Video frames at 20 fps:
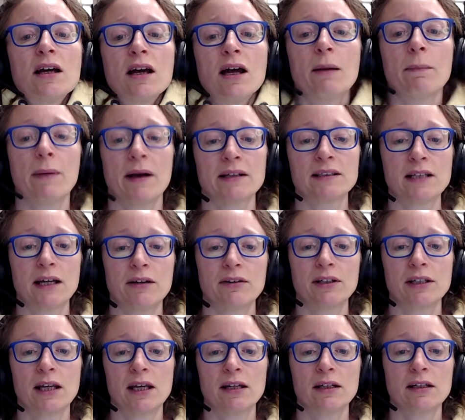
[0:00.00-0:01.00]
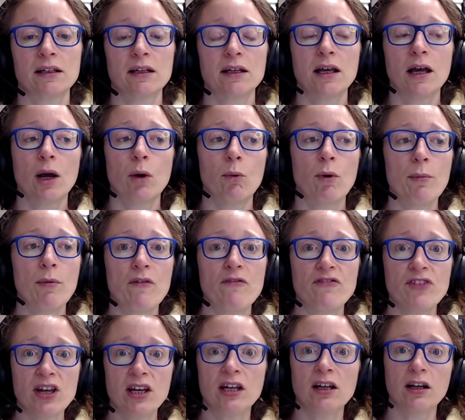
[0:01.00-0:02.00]
and back down again. When we're
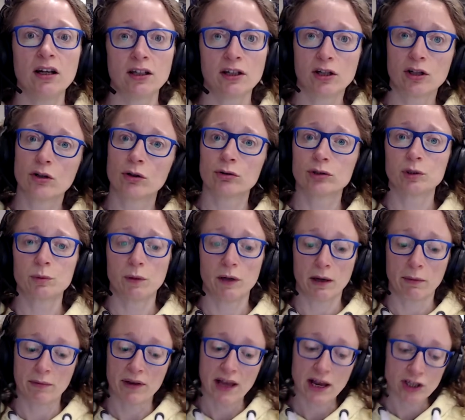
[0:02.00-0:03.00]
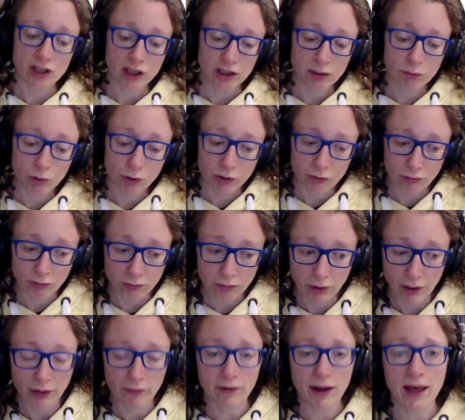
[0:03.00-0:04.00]
feeling like a cold spring and we actually want to
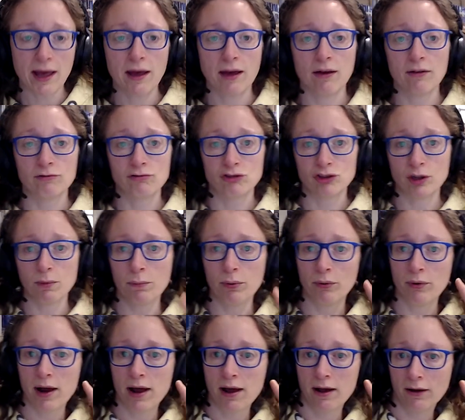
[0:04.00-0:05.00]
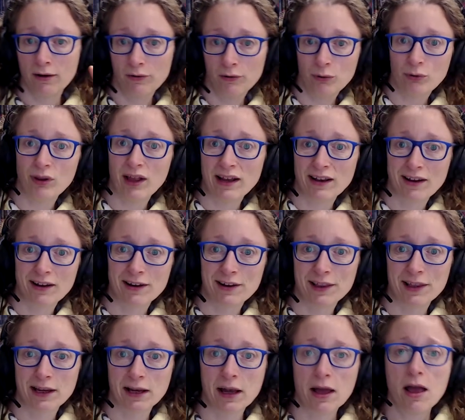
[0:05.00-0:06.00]
run around, jump around, all that kind of
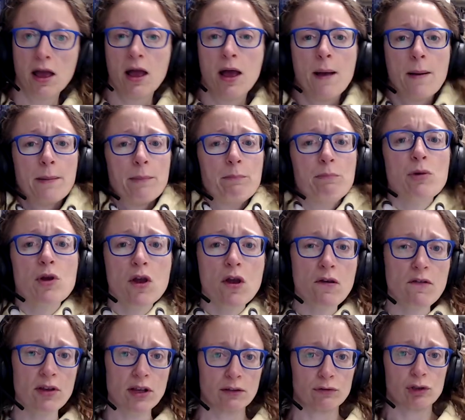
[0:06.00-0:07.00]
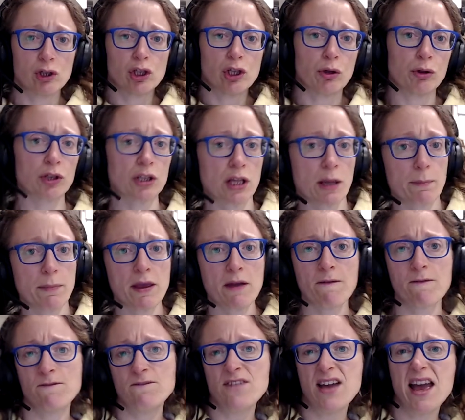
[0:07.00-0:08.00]
thing, moving of the shoulders can be a
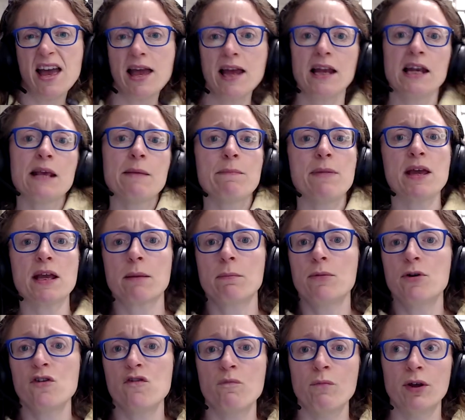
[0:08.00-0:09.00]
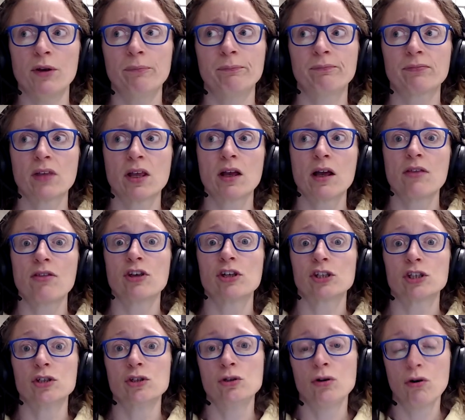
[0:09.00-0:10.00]
fairly big movement
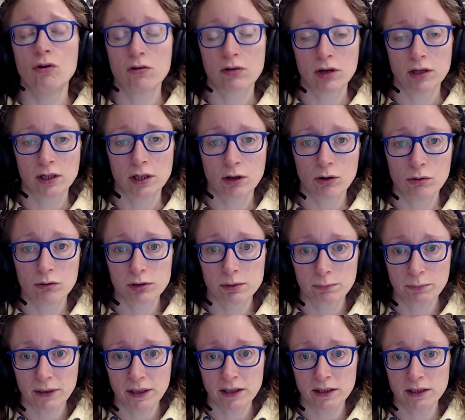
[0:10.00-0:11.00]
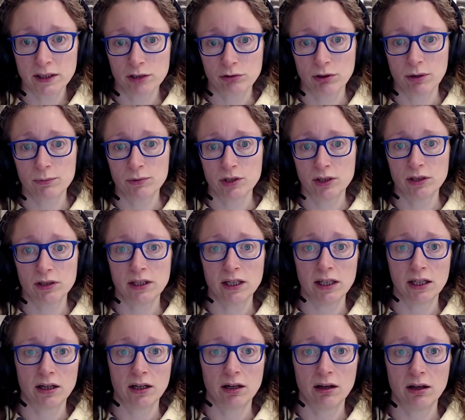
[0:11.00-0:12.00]
that's not going to cause big disruption
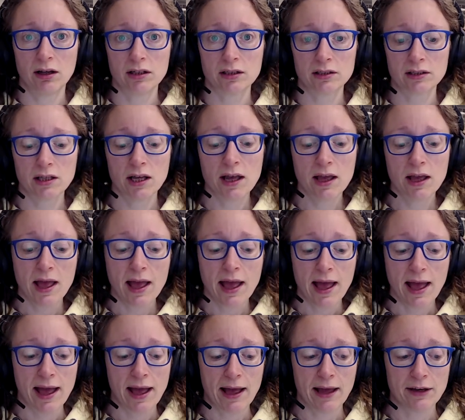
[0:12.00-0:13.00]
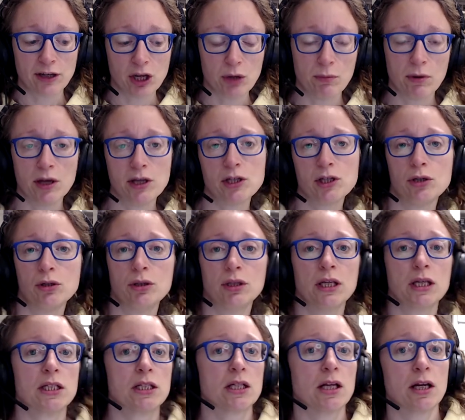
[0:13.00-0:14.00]
in class. And you might do
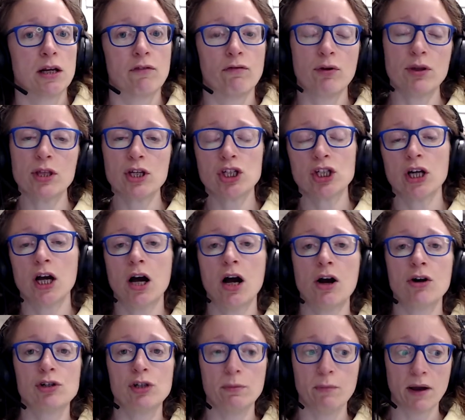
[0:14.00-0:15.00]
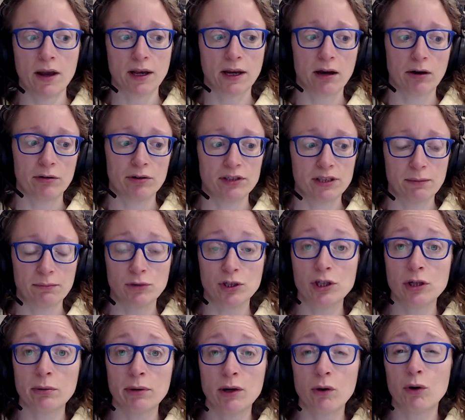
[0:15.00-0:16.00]
this kind of with a child, you might encourage them to
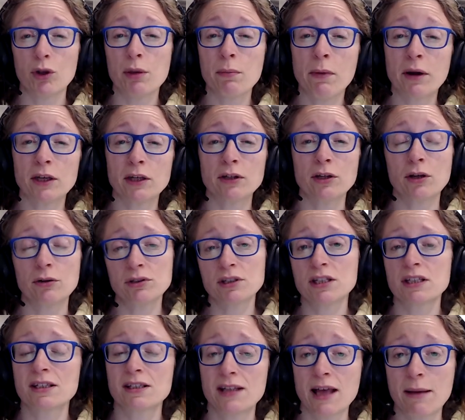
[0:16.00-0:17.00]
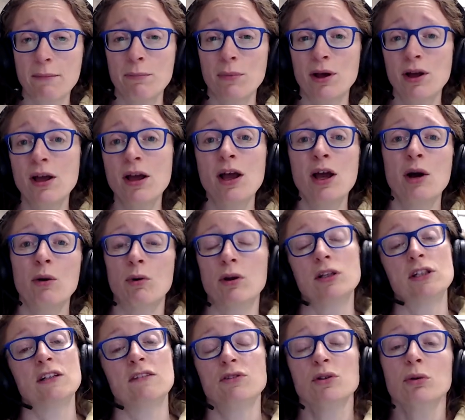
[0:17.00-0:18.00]
do it, or you might notice them
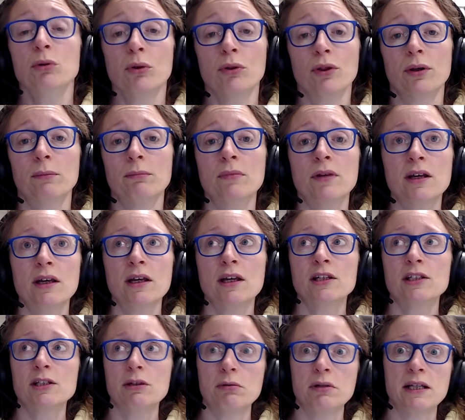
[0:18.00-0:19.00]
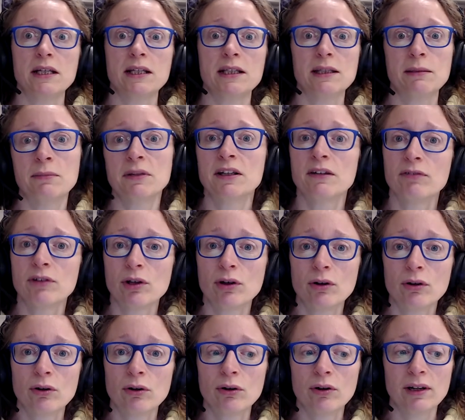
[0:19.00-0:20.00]
once you've taught them doing it in the middle of
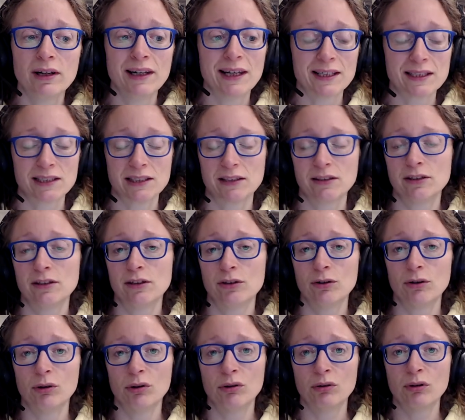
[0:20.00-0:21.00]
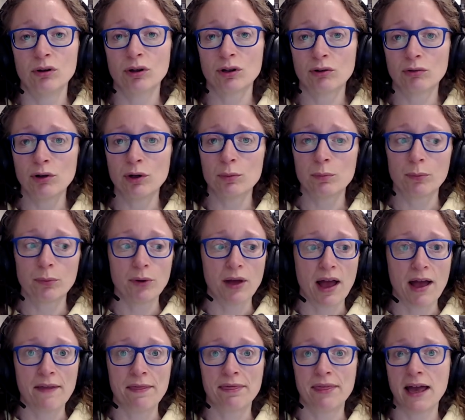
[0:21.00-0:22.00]
your lesson or group,
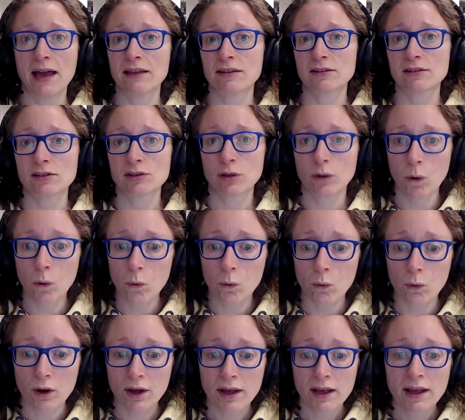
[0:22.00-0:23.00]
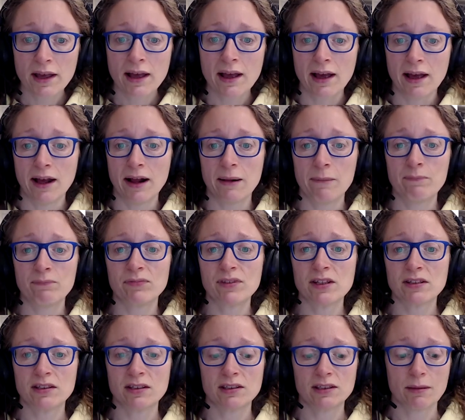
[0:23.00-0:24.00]
and that's cool. Um,
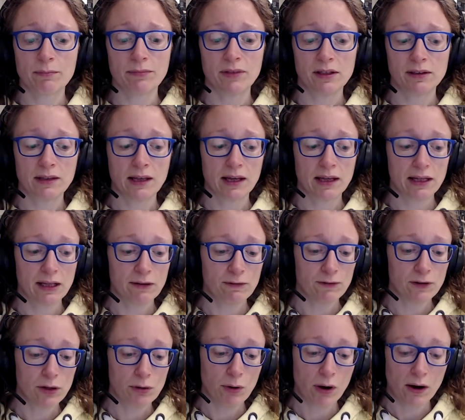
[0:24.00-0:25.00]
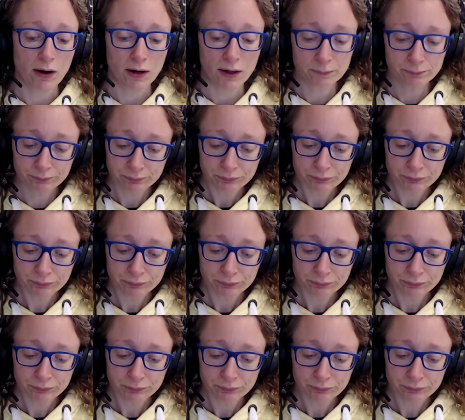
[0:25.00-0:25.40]
this is something that if you are